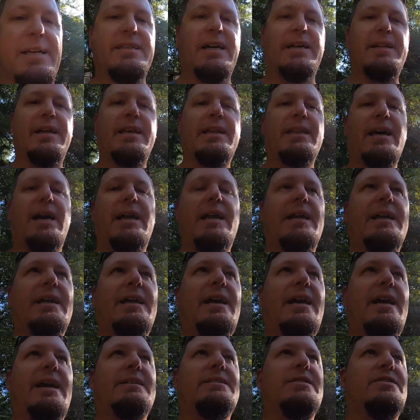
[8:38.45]
as I didn't let it
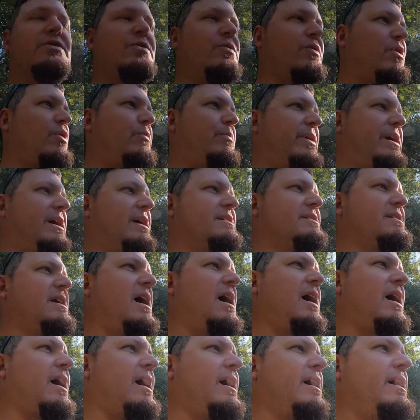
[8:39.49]
get to 200
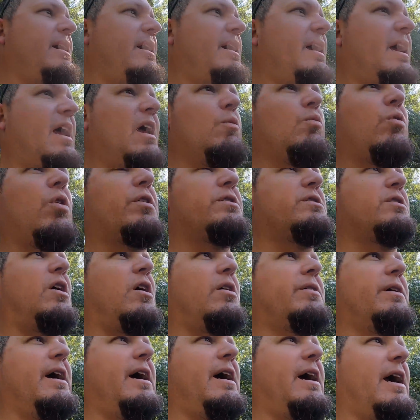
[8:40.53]
PSI, it worked
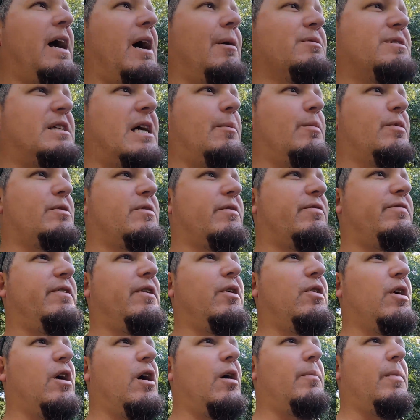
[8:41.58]
all day. I was able to
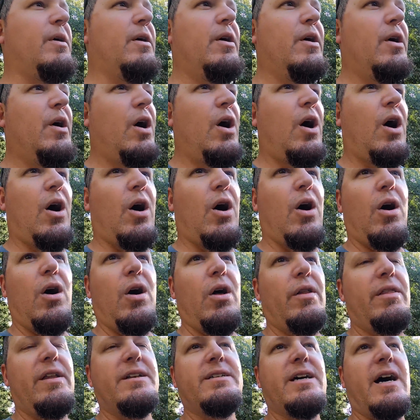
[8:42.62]
fill up
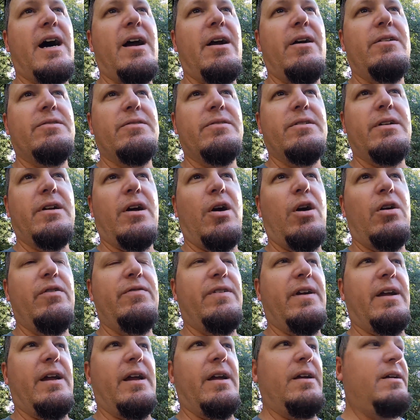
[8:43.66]
all the tires on the
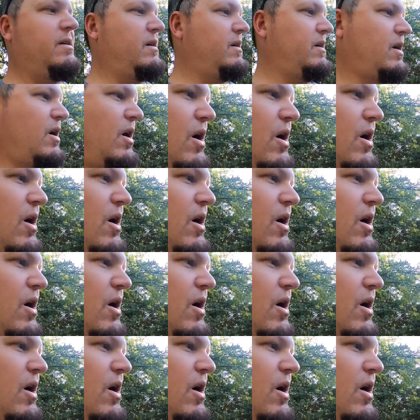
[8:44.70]
RV,